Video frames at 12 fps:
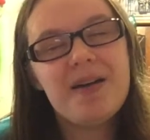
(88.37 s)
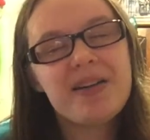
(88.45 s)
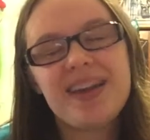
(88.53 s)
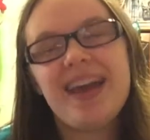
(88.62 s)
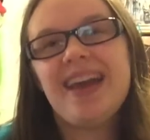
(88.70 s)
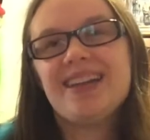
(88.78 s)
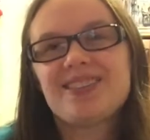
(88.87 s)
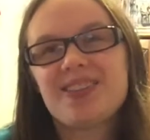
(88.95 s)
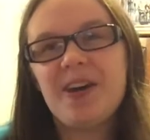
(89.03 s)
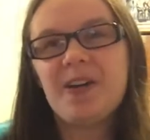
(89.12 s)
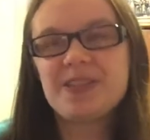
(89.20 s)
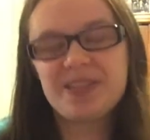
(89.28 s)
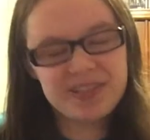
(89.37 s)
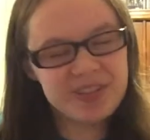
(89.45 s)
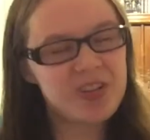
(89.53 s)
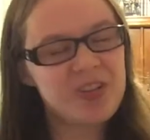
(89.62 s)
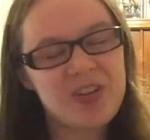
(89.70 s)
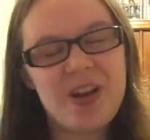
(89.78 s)
okay, so is this
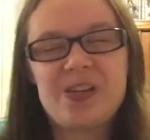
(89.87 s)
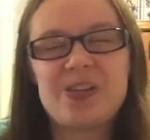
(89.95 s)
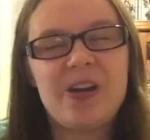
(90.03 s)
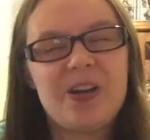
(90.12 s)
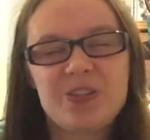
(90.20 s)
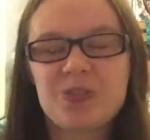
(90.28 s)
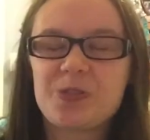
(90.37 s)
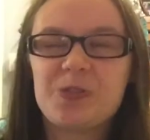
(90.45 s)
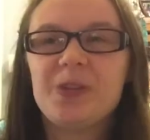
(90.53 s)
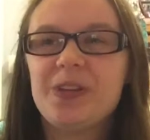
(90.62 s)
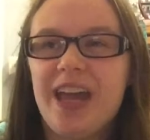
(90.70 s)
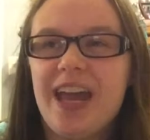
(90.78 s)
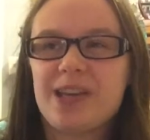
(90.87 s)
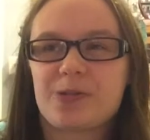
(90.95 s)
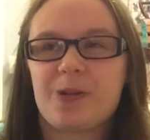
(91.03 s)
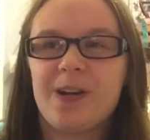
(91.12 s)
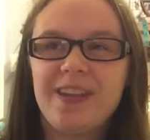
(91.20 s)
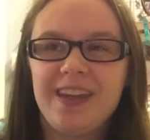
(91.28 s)
just gonna turn into school
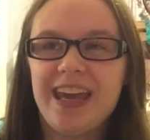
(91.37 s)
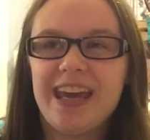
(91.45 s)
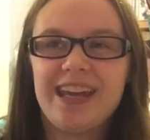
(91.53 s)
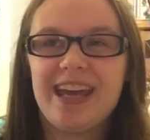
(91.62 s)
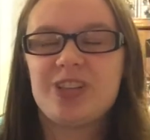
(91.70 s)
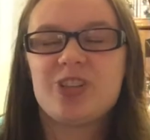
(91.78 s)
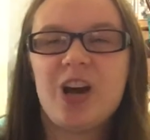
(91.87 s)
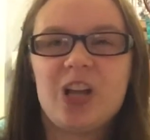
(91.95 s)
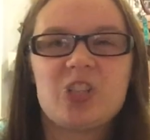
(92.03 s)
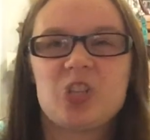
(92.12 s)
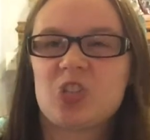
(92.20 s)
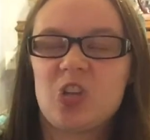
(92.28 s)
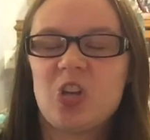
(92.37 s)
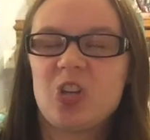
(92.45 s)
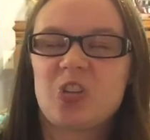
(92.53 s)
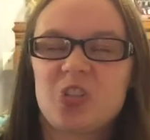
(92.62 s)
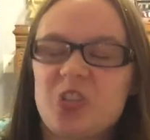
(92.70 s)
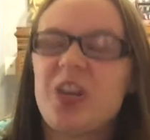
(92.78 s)
days where in the end Echan's just
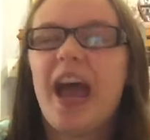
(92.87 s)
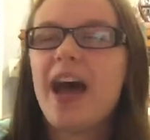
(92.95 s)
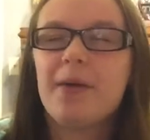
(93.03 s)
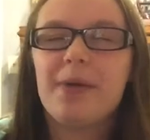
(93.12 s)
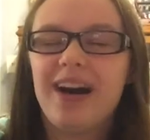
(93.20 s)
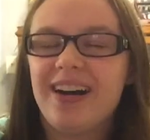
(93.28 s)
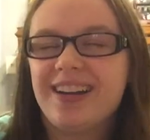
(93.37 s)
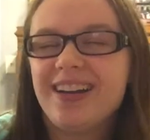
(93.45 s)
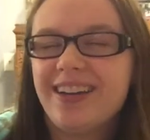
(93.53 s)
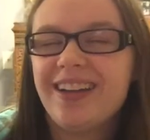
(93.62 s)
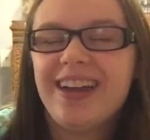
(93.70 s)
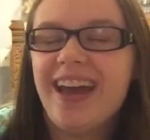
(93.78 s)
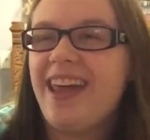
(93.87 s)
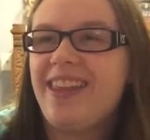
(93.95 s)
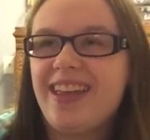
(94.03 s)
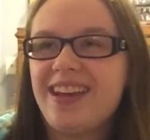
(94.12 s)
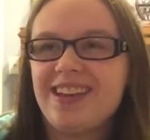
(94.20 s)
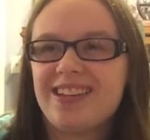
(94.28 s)
gonna stab Hana, and
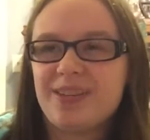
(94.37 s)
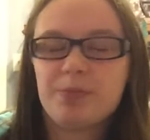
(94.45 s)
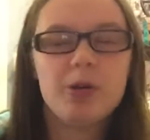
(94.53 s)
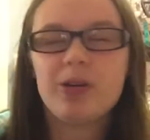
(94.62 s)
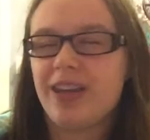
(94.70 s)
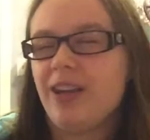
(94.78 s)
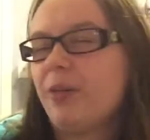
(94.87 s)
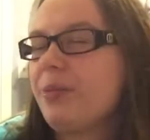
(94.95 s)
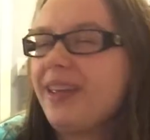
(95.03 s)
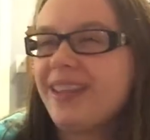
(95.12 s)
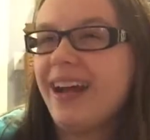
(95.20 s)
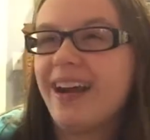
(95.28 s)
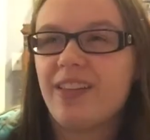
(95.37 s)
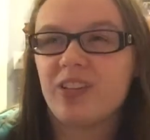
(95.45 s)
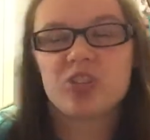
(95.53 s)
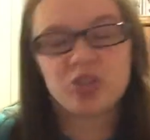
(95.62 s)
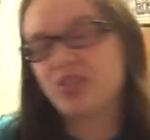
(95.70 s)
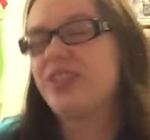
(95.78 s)
then Mugi will be there, and
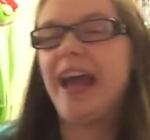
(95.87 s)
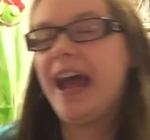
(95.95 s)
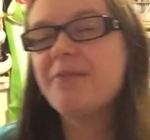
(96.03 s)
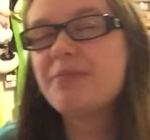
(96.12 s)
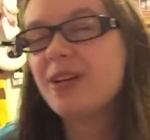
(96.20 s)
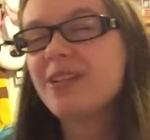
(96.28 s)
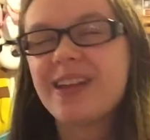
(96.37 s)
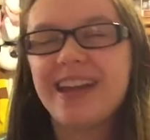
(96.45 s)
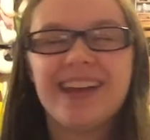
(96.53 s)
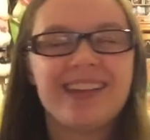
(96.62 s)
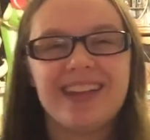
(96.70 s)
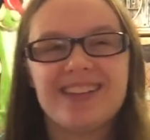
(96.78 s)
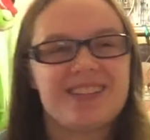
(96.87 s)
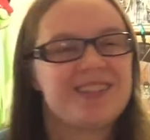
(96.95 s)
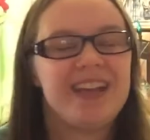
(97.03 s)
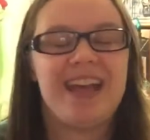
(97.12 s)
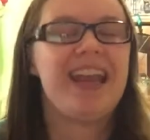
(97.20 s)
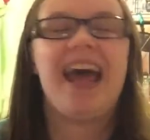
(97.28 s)
then she'll stab Mugi, and then
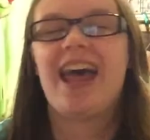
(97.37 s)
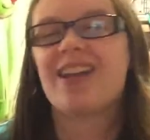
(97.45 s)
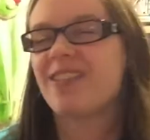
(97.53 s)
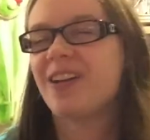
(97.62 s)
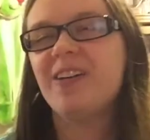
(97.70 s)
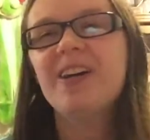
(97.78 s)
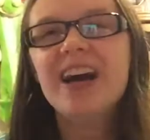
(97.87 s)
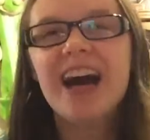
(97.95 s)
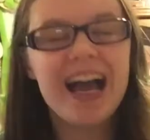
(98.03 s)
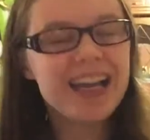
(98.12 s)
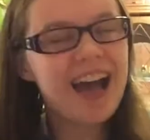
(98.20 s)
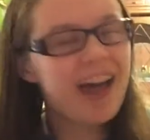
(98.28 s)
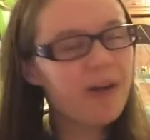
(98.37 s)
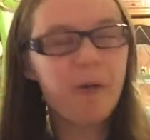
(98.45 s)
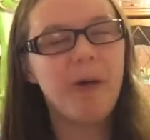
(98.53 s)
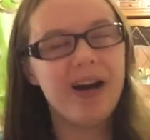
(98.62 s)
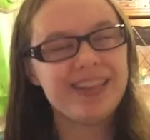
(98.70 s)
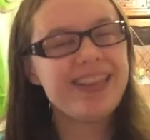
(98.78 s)
just, I don't know. I kind
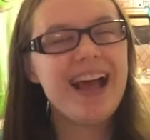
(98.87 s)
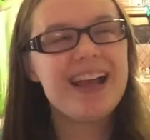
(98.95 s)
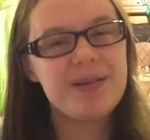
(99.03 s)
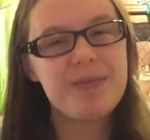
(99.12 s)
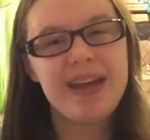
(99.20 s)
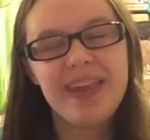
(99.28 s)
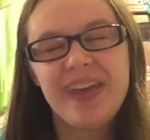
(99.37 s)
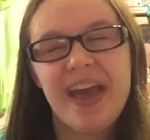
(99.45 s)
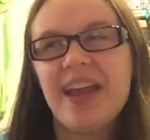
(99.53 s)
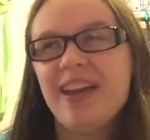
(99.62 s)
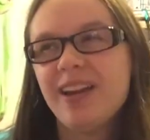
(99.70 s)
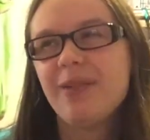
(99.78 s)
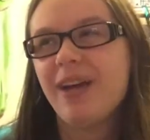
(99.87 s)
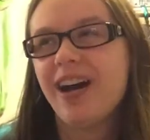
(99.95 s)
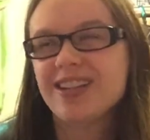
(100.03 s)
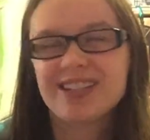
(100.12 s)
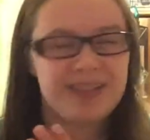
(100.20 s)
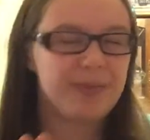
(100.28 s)
of want that to be the ending, to be
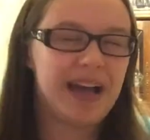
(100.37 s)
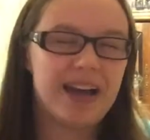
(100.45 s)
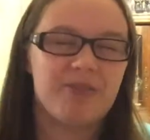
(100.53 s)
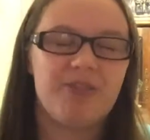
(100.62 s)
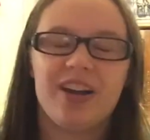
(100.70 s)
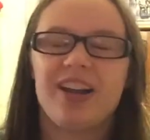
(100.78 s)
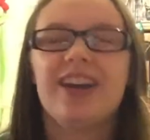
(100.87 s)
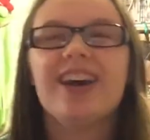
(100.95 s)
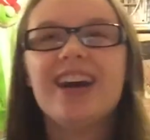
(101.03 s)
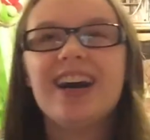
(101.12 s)
honest, because it'd be kind of funny.